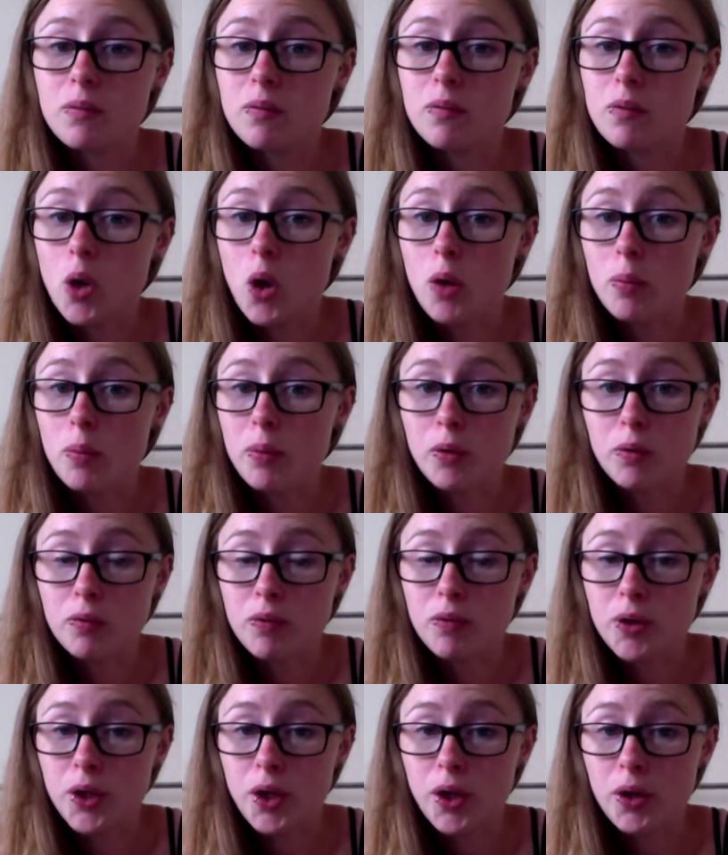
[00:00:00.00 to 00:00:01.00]
library haul
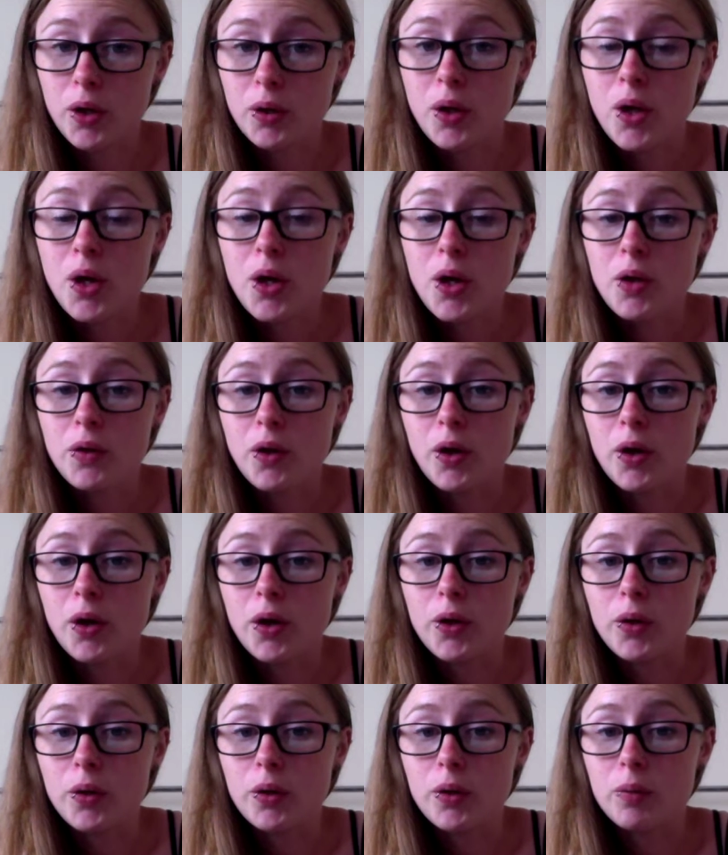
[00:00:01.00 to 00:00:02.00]
video that I
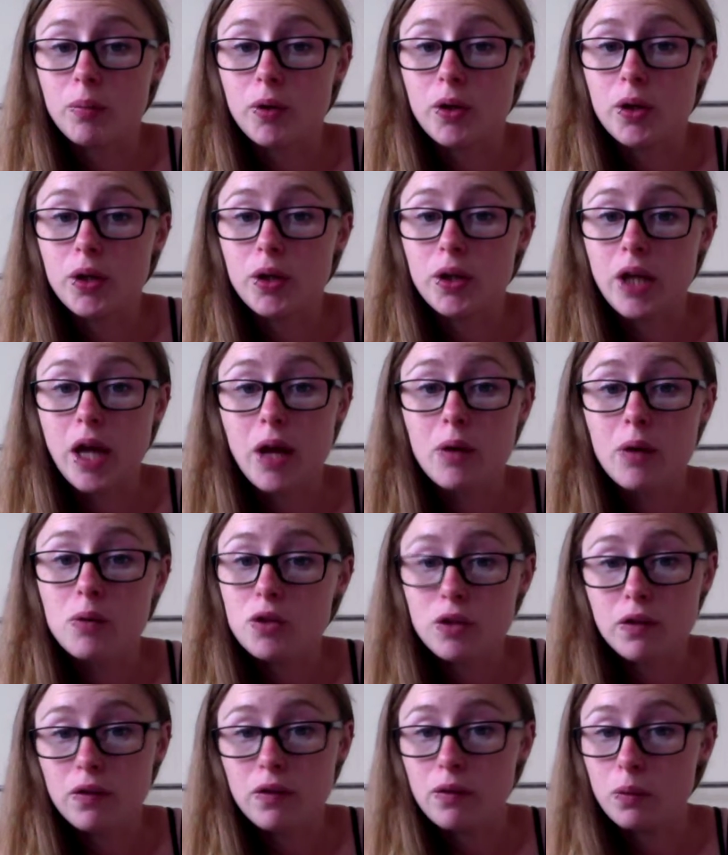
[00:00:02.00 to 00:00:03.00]
got my
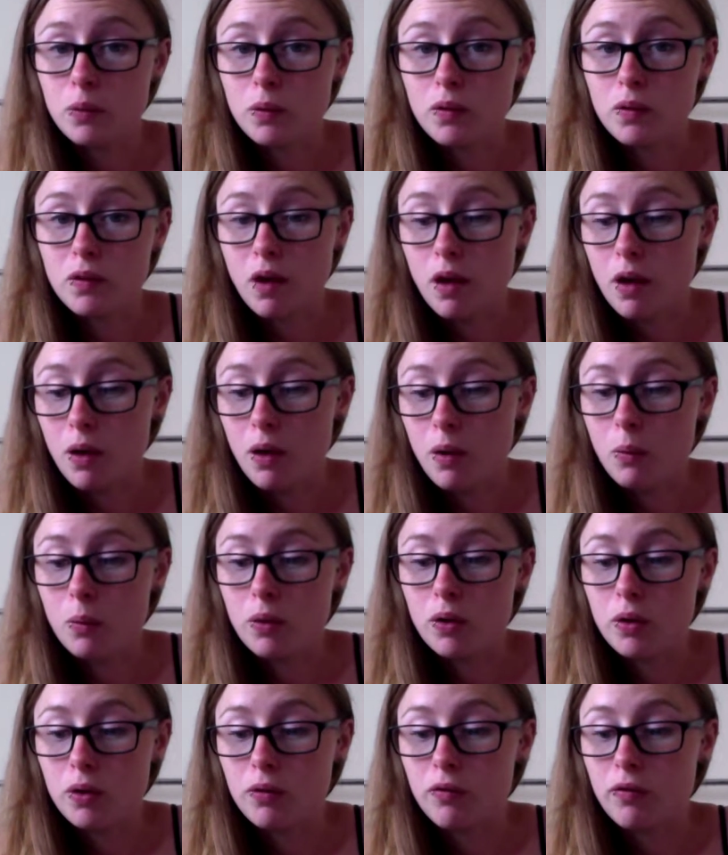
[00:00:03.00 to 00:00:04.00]
eldest daughter
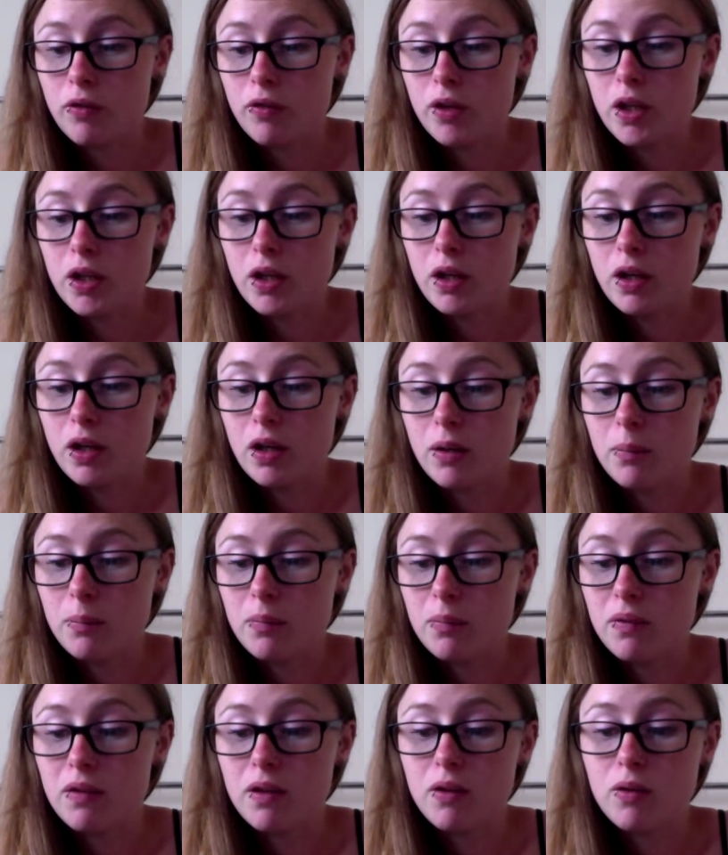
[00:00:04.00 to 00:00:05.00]
one of the
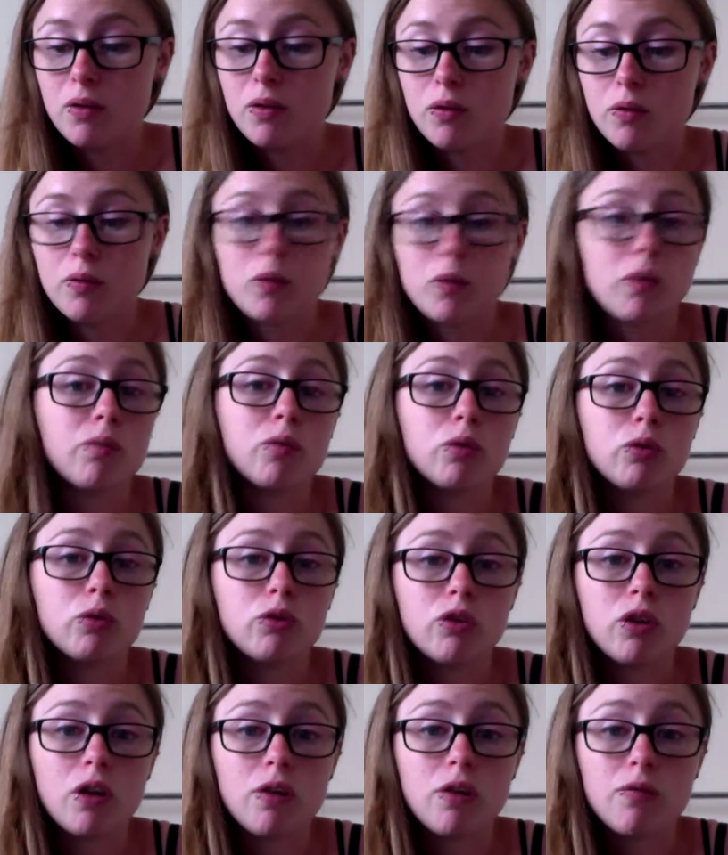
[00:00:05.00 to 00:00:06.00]
series of
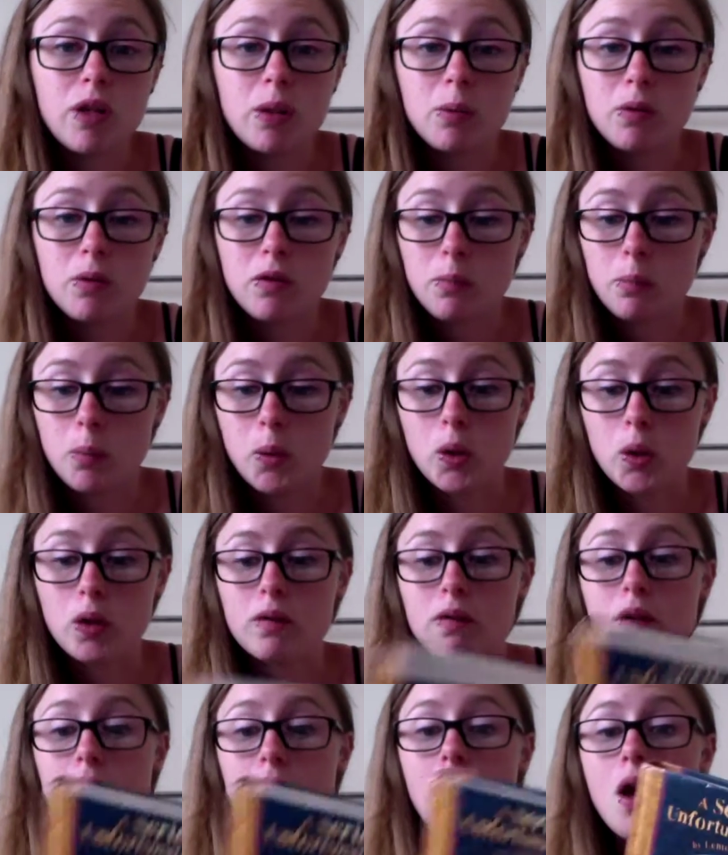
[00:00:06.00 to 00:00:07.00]
unfortunate events
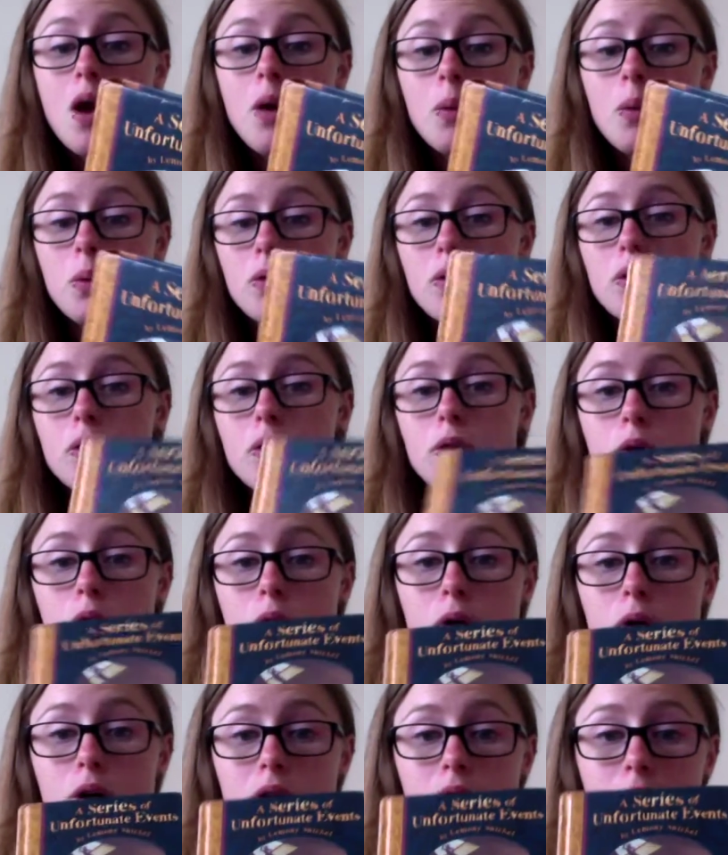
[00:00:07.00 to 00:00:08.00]
books. Well, I've gone and
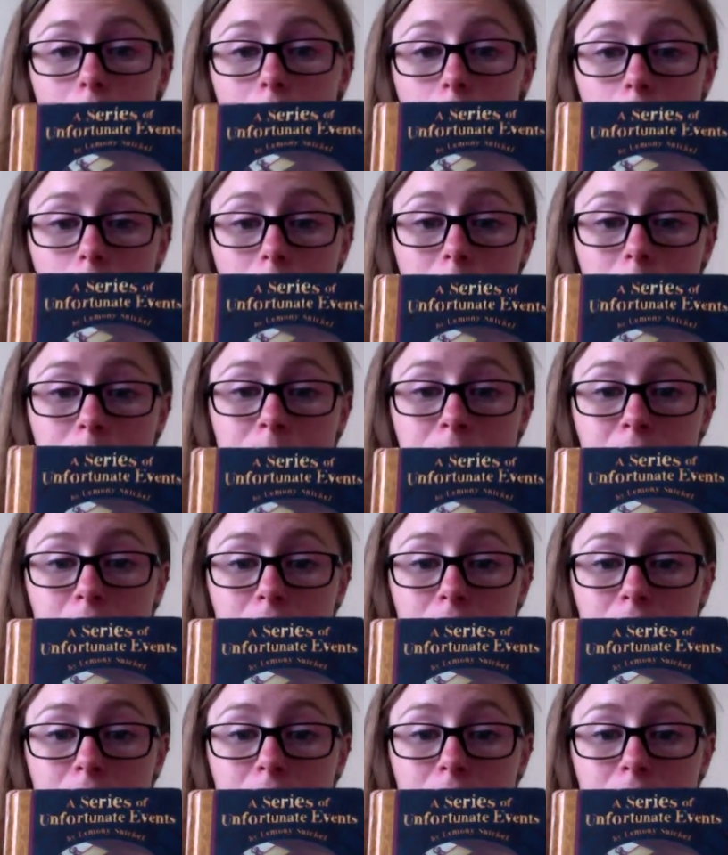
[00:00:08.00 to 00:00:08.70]
got another one.